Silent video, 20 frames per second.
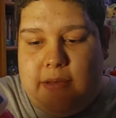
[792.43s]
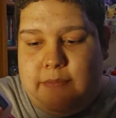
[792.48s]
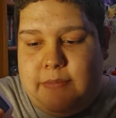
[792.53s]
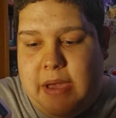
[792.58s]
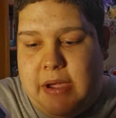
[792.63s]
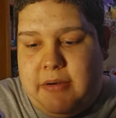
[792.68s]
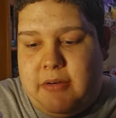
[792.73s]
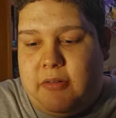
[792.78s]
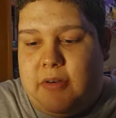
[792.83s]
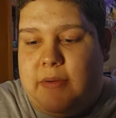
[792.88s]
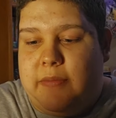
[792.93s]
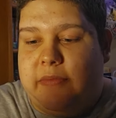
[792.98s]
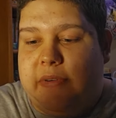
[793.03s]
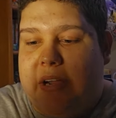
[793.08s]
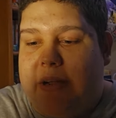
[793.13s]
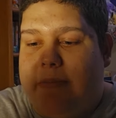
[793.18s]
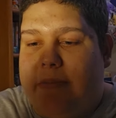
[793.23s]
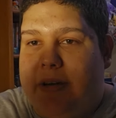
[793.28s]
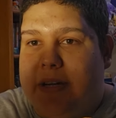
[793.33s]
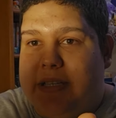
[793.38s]
Power Grip
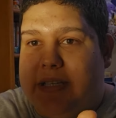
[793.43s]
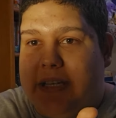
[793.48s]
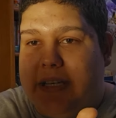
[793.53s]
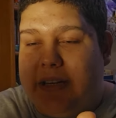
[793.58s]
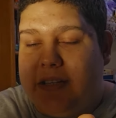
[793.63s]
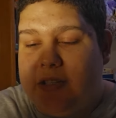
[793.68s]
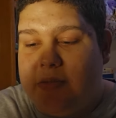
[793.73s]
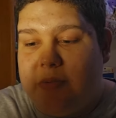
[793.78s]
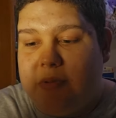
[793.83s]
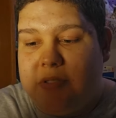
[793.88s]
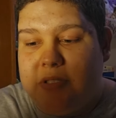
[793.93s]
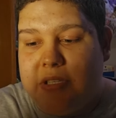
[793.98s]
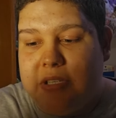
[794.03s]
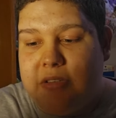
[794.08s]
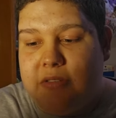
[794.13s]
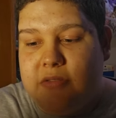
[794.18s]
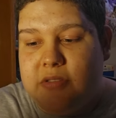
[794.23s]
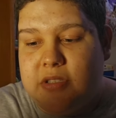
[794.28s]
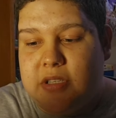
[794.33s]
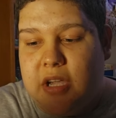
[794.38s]
Primer is that you're supposed to
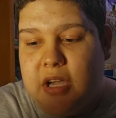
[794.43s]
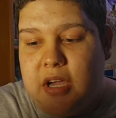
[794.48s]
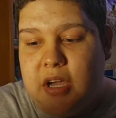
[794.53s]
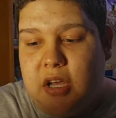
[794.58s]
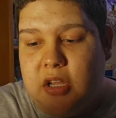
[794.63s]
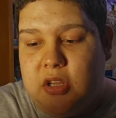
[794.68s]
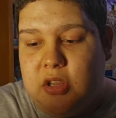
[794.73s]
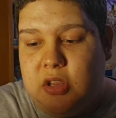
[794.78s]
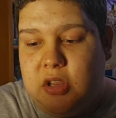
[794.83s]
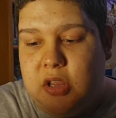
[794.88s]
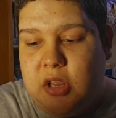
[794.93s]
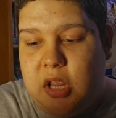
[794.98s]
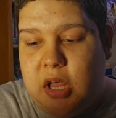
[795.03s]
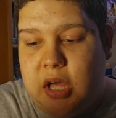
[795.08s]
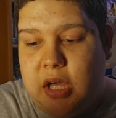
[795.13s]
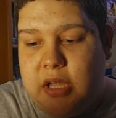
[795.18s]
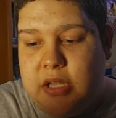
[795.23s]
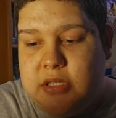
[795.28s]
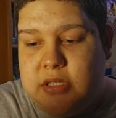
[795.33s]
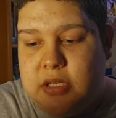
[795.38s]
use not a
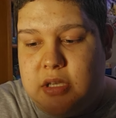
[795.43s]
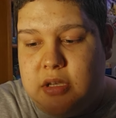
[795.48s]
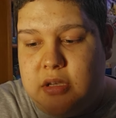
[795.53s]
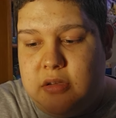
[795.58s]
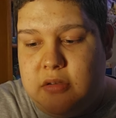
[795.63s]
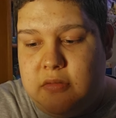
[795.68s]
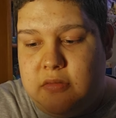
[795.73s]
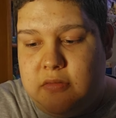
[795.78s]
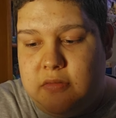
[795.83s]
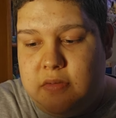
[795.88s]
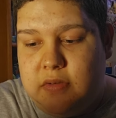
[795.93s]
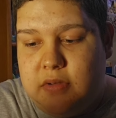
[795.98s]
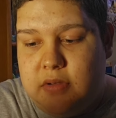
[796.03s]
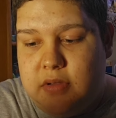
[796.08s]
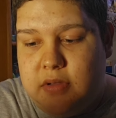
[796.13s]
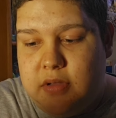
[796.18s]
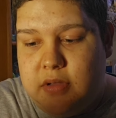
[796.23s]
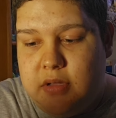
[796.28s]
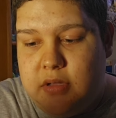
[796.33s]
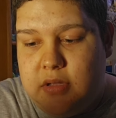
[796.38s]
lot of
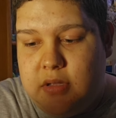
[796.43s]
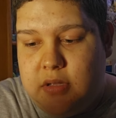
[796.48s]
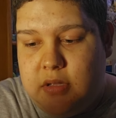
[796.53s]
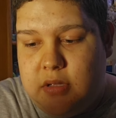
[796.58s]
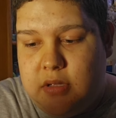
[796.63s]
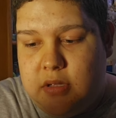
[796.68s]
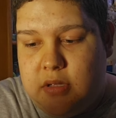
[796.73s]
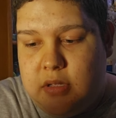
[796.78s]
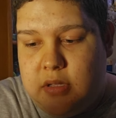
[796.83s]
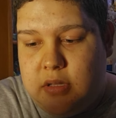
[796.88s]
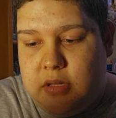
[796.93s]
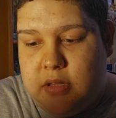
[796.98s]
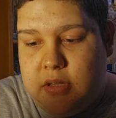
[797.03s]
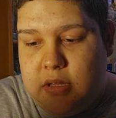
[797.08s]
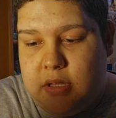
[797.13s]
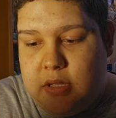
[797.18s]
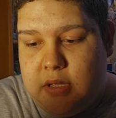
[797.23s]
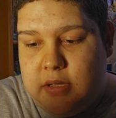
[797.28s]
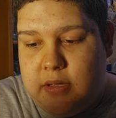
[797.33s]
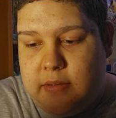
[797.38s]

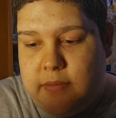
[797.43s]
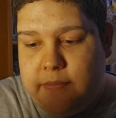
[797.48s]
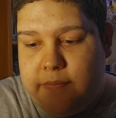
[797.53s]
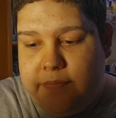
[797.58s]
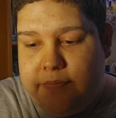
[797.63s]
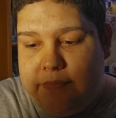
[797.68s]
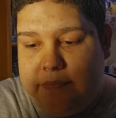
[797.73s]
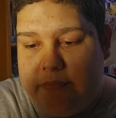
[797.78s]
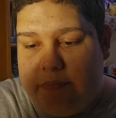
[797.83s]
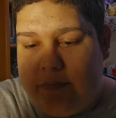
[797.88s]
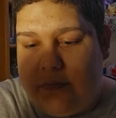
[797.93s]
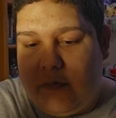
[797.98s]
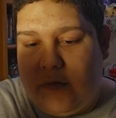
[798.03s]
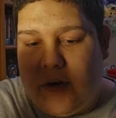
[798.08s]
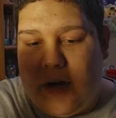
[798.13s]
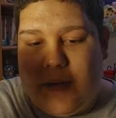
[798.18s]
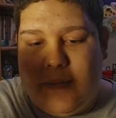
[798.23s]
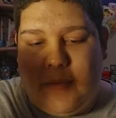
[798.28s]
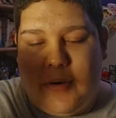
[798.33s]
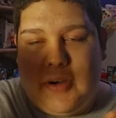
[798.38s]
the
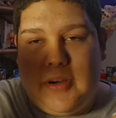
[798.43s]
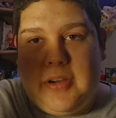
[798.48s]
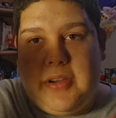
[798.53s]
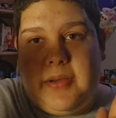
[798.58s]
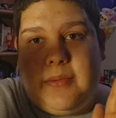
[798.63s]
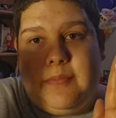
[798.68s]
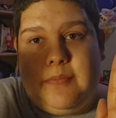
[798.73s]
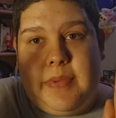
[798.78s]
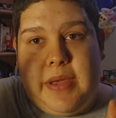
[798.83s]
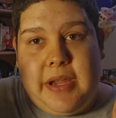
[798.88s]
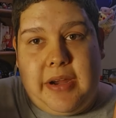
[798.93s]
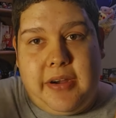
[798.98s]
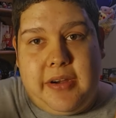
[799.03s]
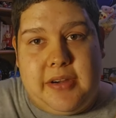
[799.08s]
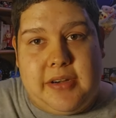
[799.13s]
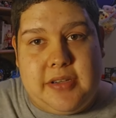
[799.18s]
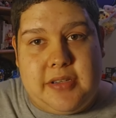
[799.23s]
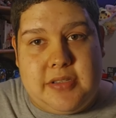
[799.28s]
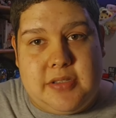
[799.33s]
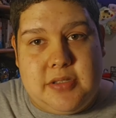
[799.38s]
primer
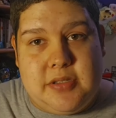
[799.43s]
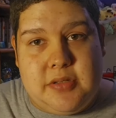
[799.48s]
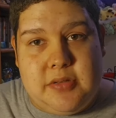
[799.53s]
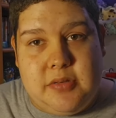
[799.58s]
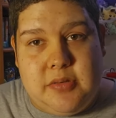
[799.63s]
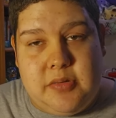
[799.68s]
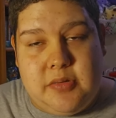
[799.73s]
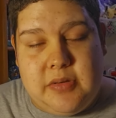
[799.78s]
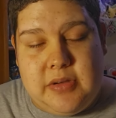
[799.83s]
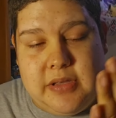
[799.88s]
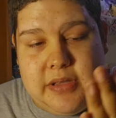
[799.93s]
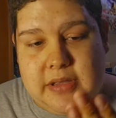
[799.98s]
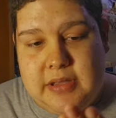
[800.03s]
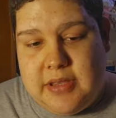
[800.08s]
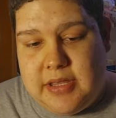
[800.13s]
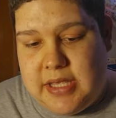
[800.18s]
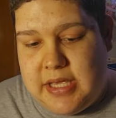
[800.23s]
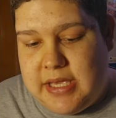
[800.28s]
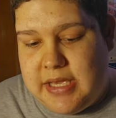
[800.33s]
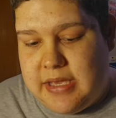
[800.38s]
compared to
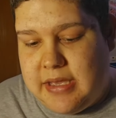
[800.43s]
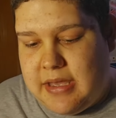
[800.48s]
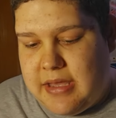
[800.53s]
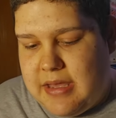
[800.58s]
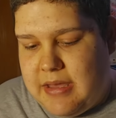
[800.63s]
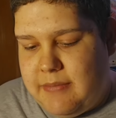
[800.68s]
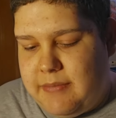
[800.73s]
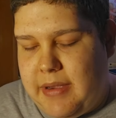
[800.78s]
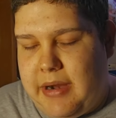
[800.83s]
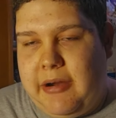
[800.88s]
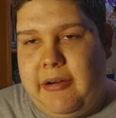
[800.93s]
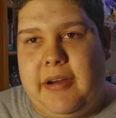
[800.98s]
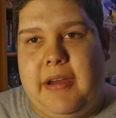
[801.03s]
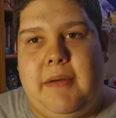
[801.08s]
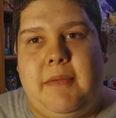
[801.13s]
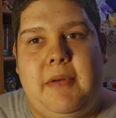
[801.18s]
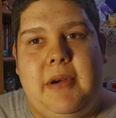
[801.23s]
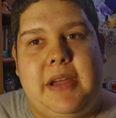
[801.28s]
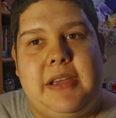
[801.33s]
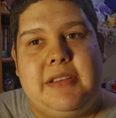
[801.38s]
the Power
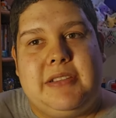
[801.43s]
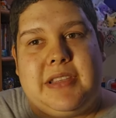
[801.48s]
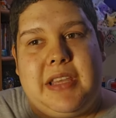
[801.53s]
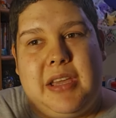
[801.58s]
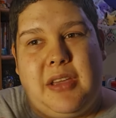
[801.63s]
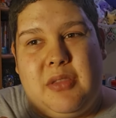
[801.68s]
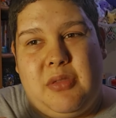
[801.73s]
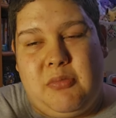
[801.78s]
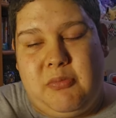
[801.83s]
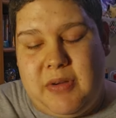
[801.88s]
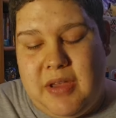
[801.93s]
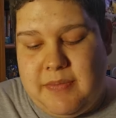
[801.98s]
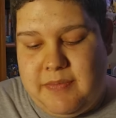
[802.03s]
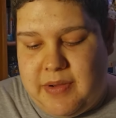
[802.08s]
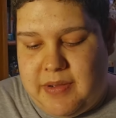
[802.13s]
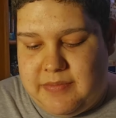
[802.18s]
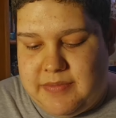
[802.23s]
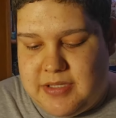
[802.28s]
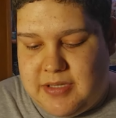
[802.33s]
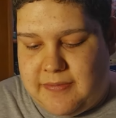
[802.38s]
Grip, where I use like 3
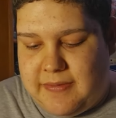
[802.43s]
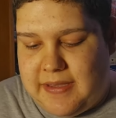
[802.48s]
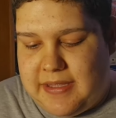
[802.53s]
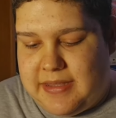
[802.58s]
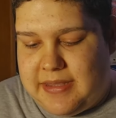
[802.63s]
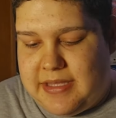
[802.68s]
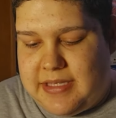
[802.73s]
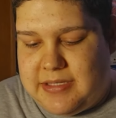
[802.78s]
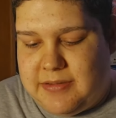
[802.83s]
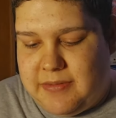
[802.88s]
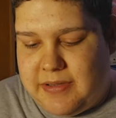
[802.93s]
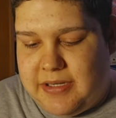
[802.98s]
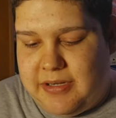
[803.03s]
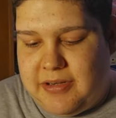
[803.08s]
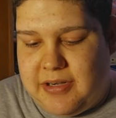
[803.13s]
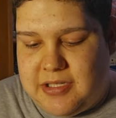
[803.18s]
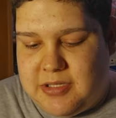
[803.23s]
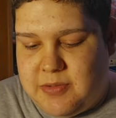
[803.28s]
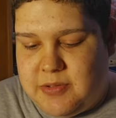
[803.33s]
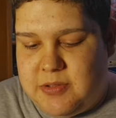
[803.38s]
pumps of it. This one
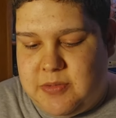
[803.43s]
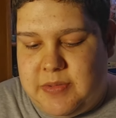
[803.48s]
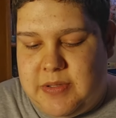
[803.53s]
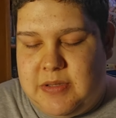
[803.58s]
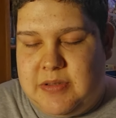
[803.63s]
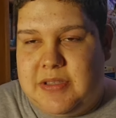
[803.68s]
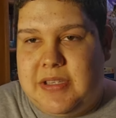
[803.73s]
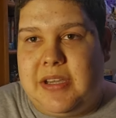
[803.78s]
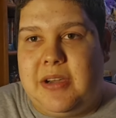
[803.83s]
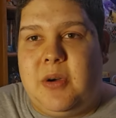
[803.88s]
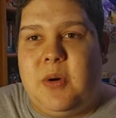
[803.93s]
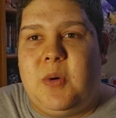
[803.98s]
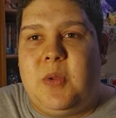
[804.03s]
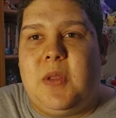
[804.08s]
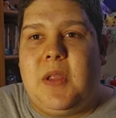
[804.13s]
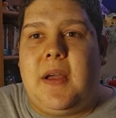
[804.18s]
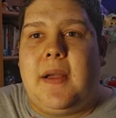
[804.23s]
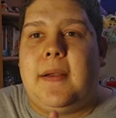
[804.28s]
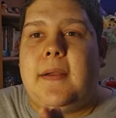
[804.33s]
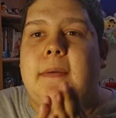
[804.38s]
you're not supposed to be using a whole
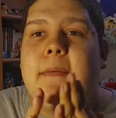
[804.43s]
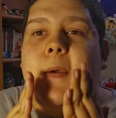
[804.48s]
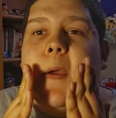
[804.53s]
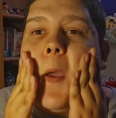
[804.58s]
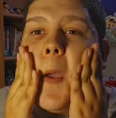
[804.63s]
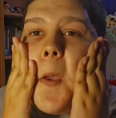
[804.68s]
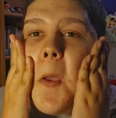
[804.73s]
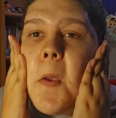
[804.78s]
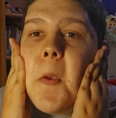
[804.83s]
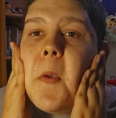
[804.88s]
lot of it.